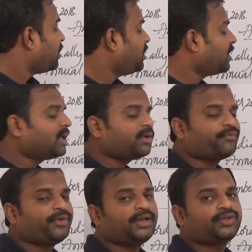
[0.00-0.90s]

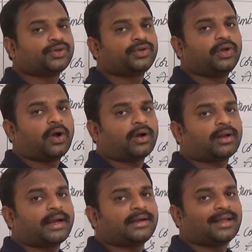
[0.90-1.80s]
here we should not
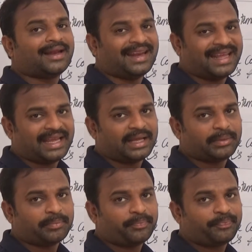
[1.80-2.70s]
write the
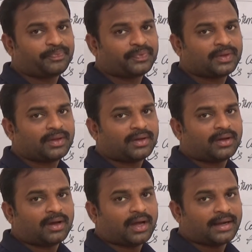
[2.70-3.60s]
name
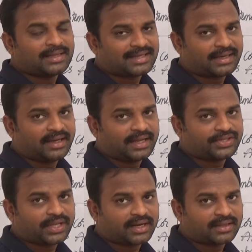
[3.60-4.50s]
and
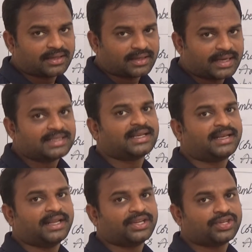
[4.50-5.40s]
signature and the
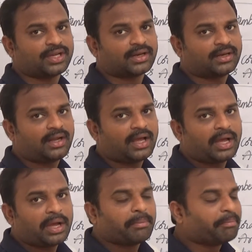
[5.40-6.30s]
designation,
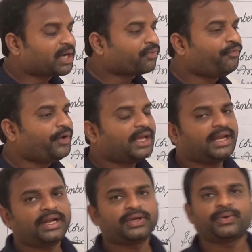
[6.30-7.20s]
but we need